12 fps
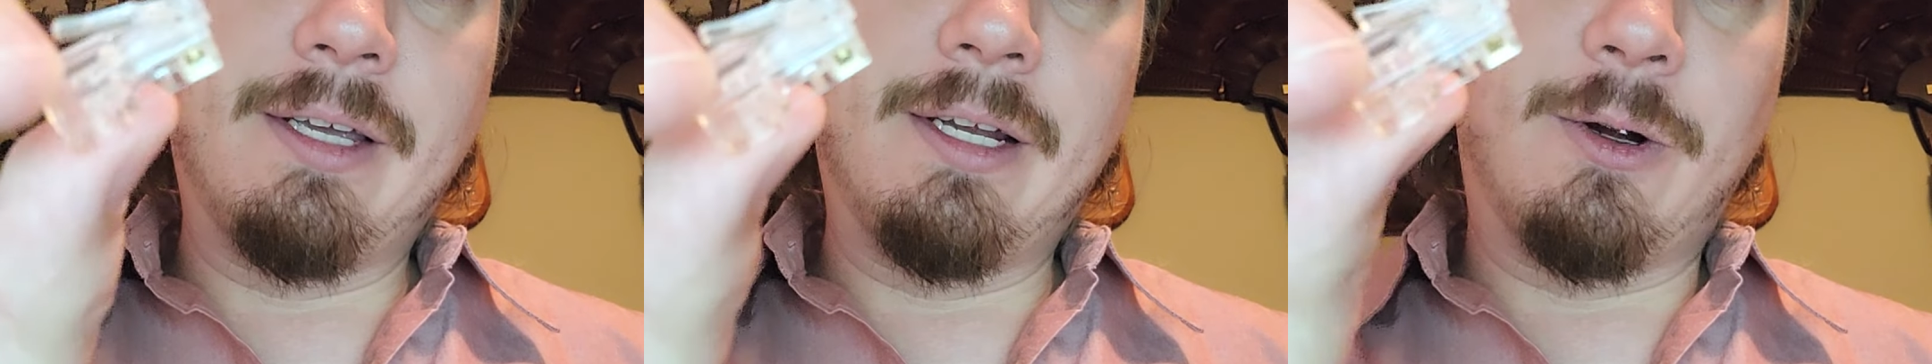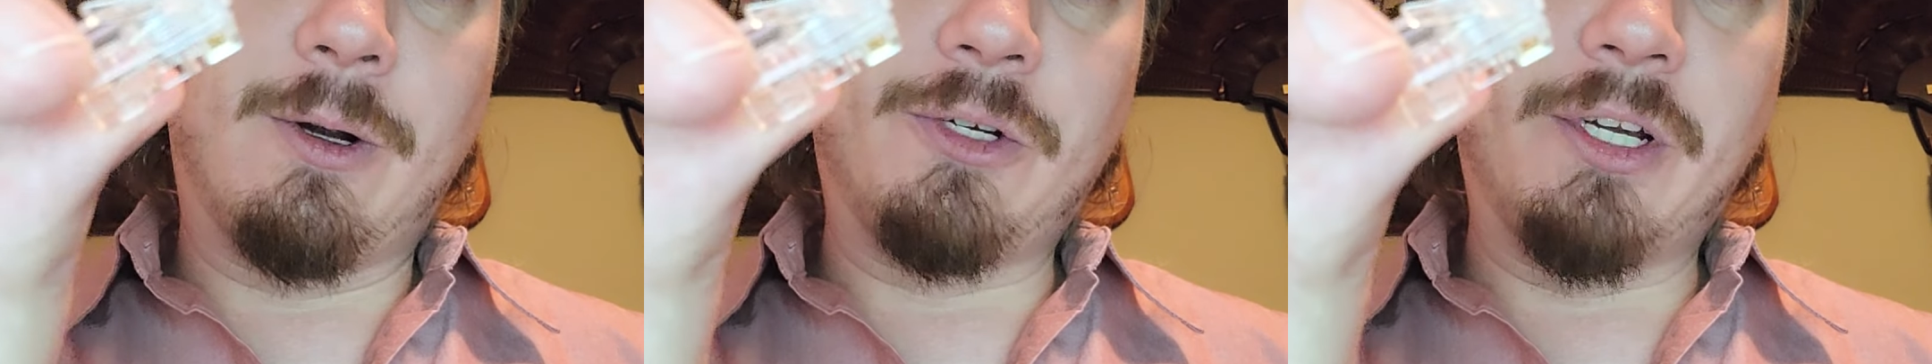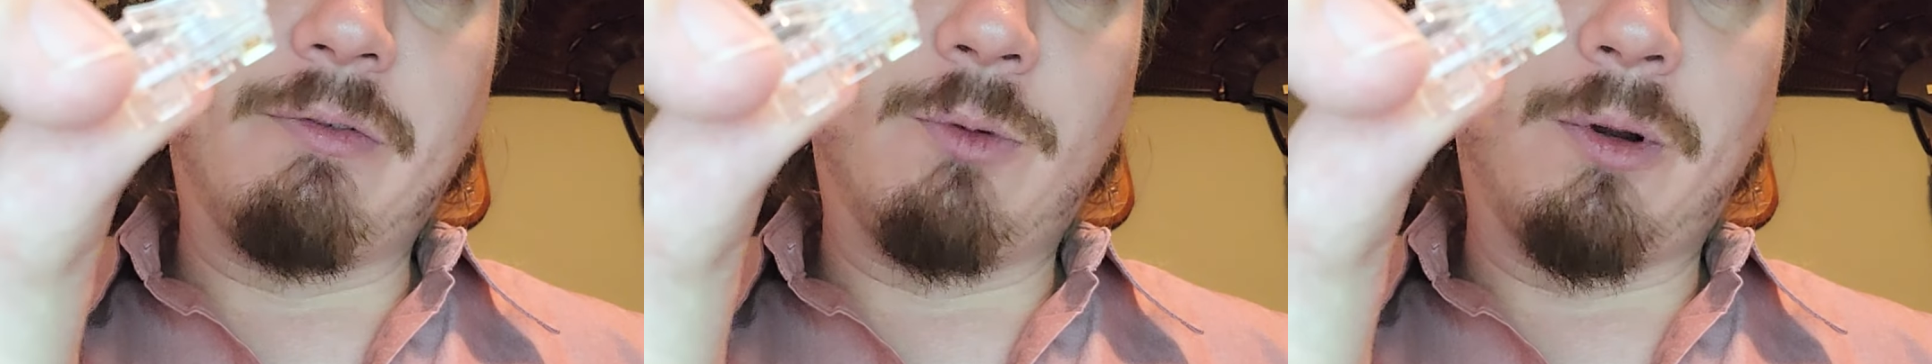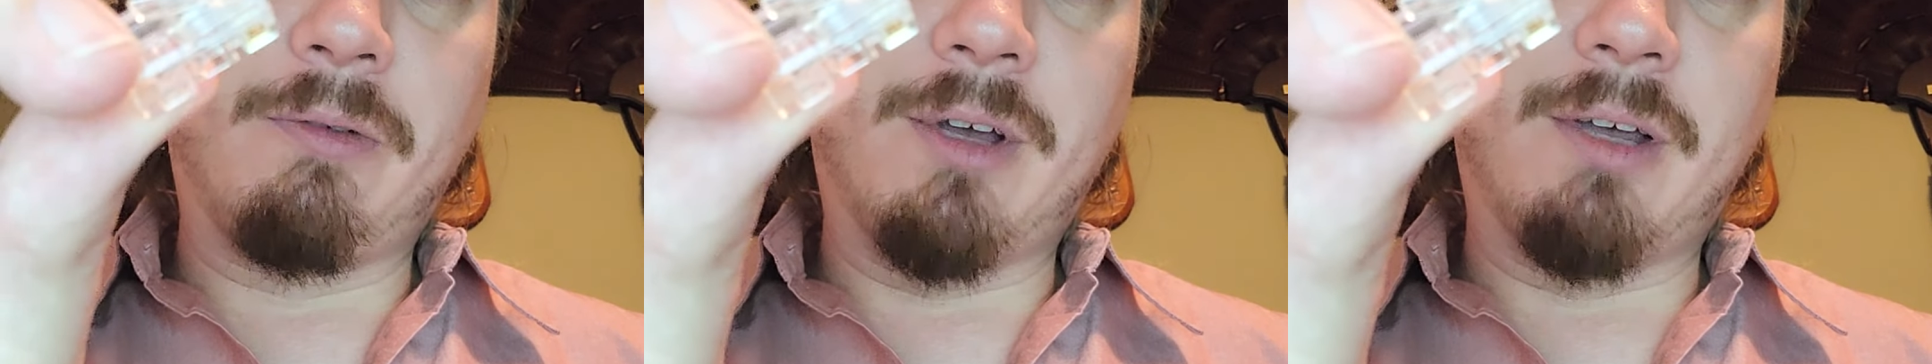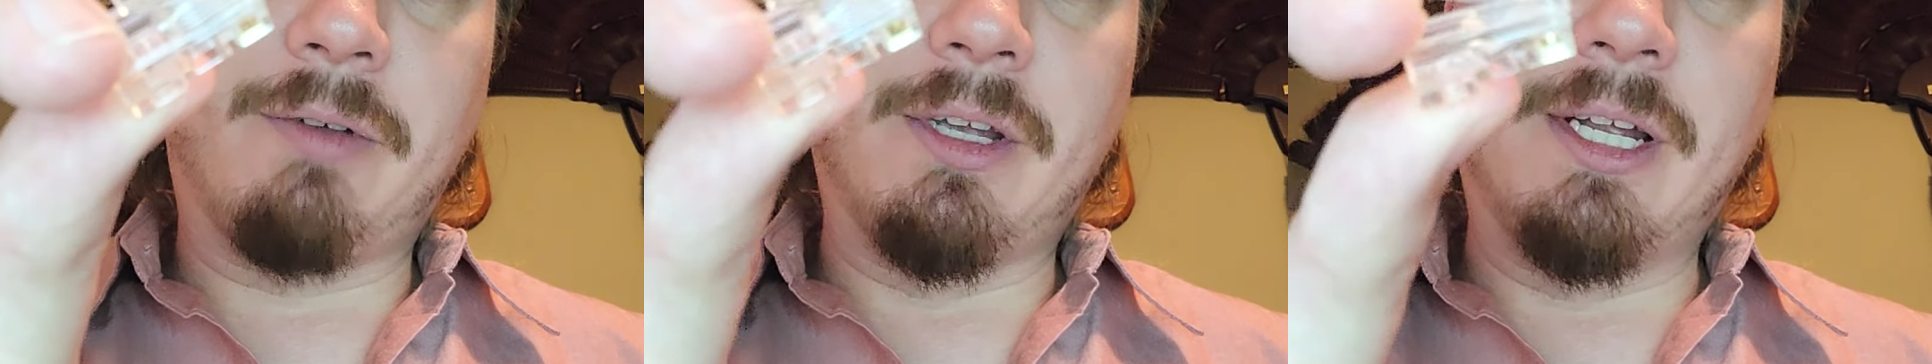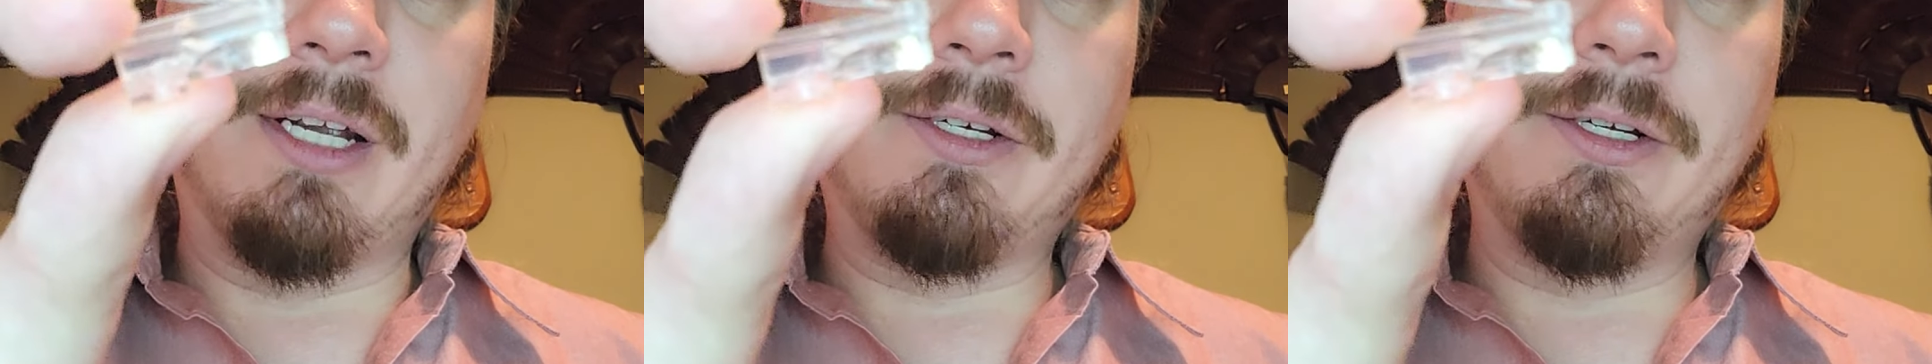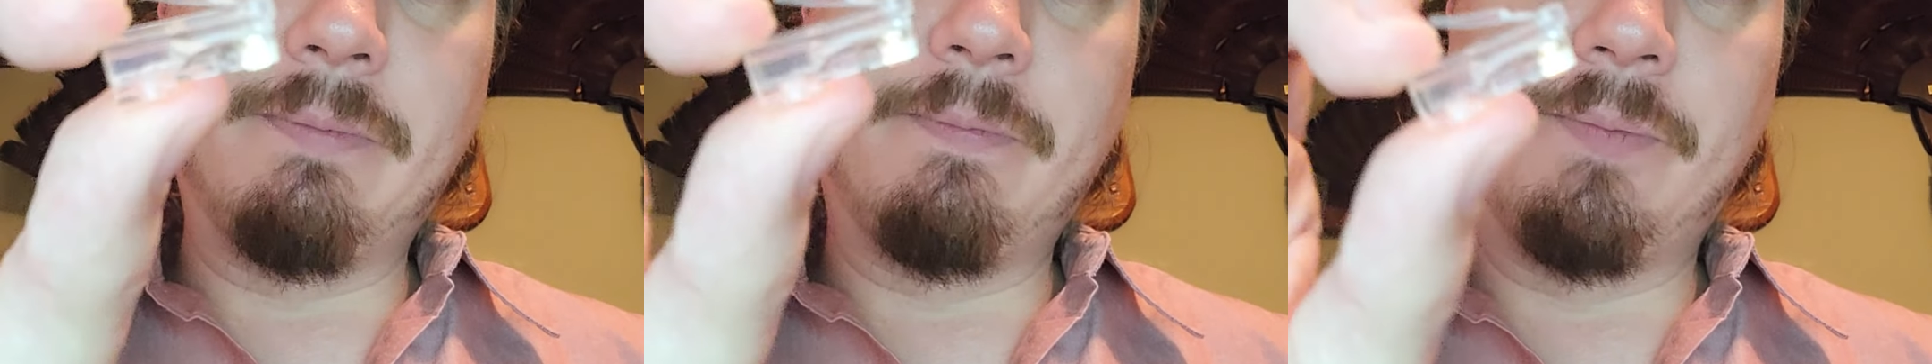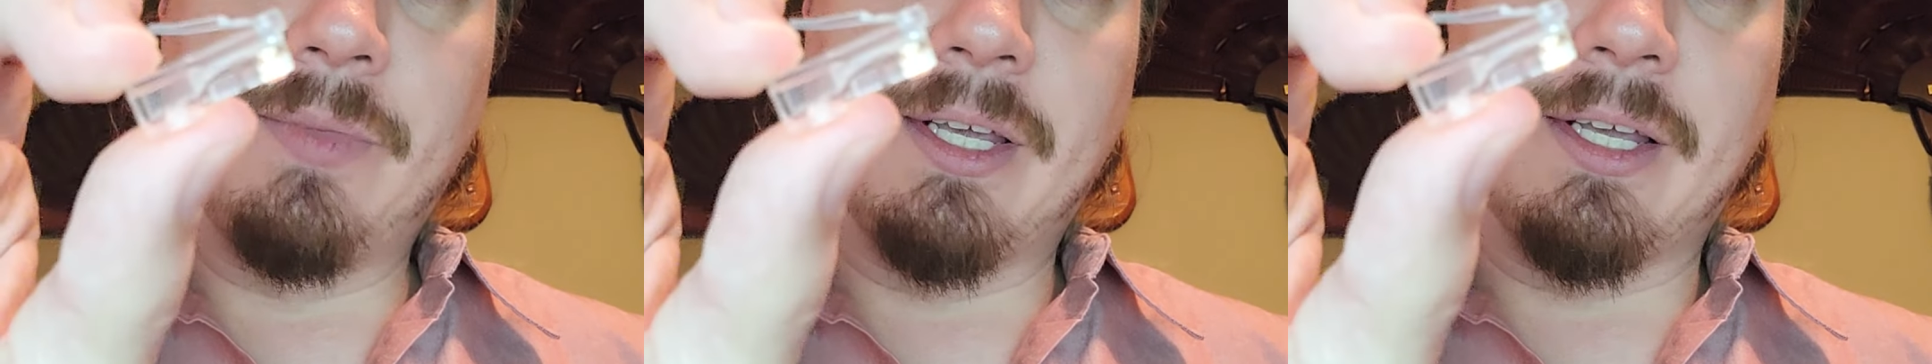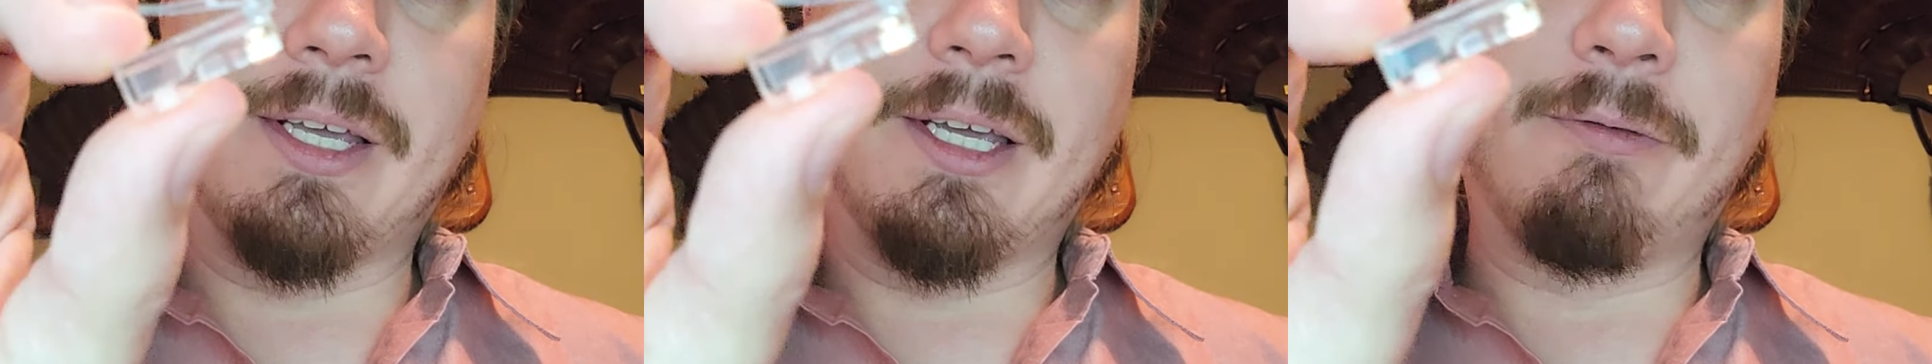an RJ45 connector, like I